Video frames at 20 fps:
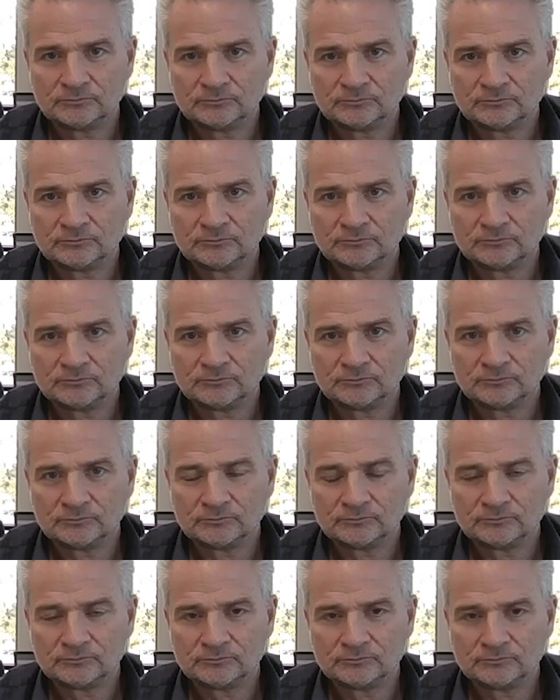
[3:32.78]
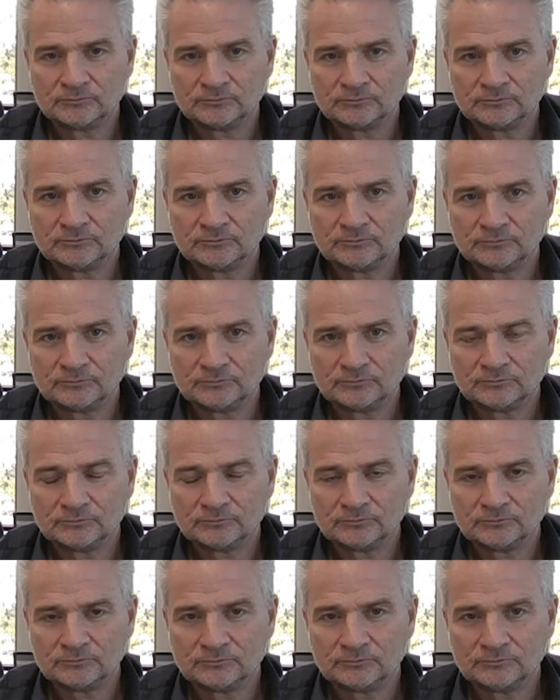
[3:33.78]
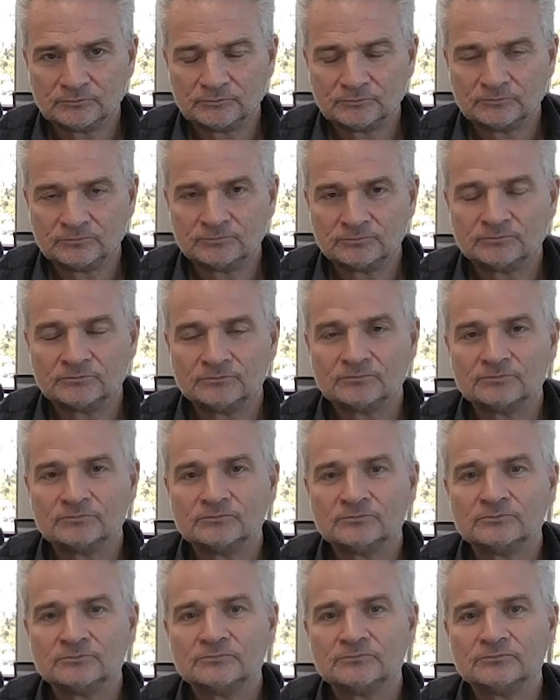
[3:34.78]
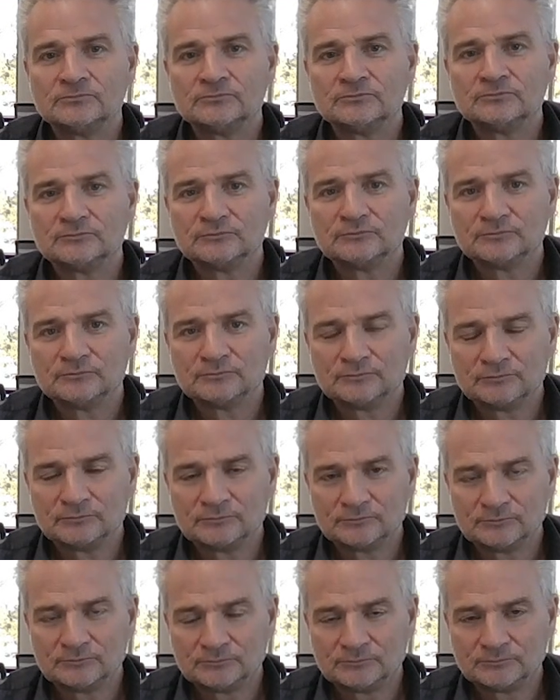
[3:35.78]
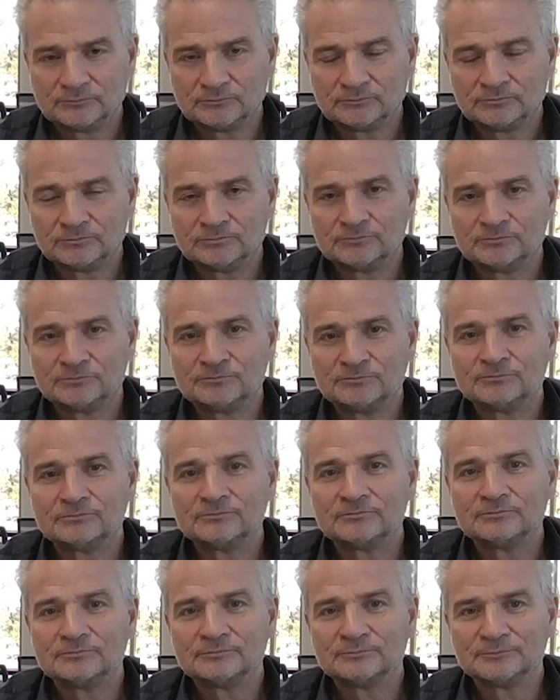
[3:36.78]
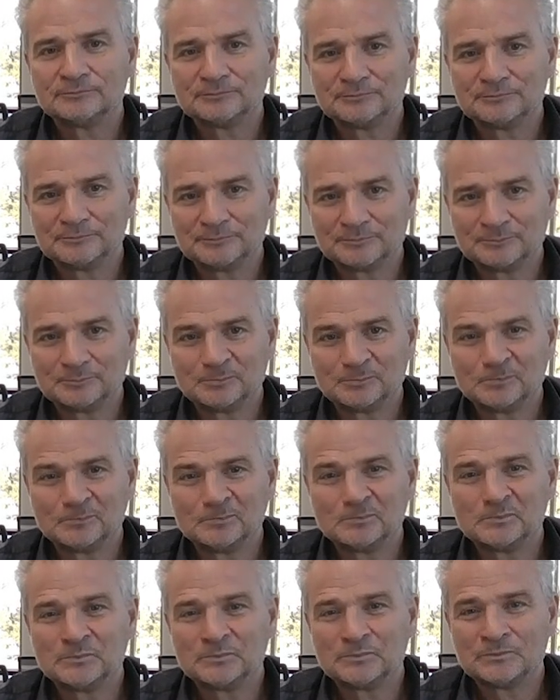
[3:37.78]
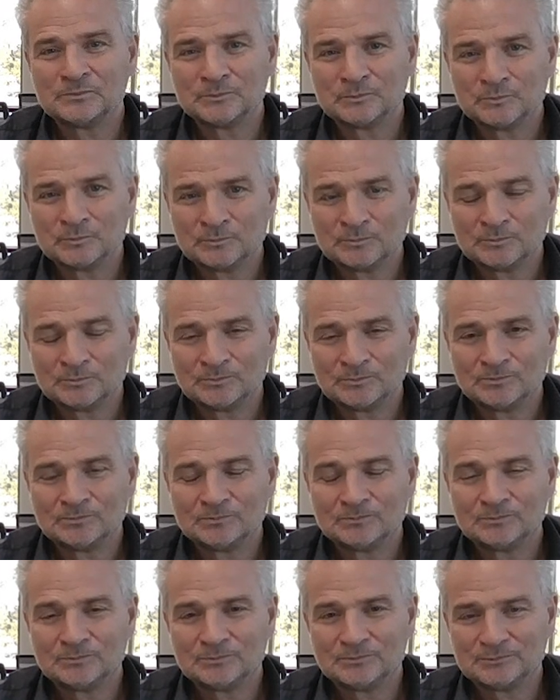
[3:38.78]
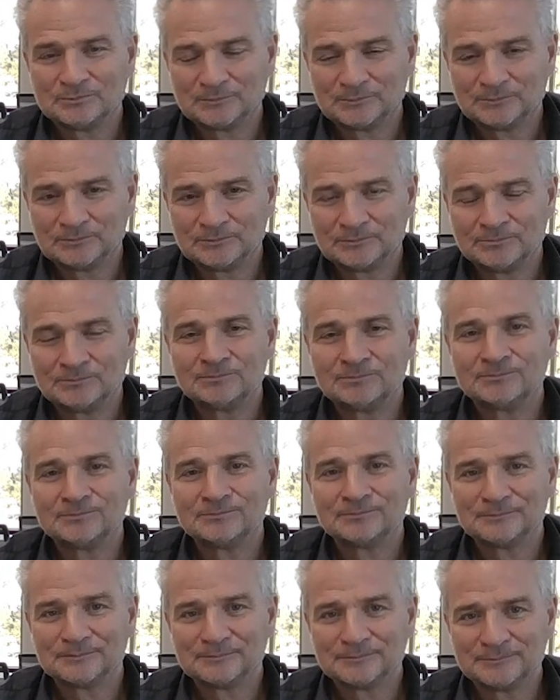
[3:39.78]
(silent)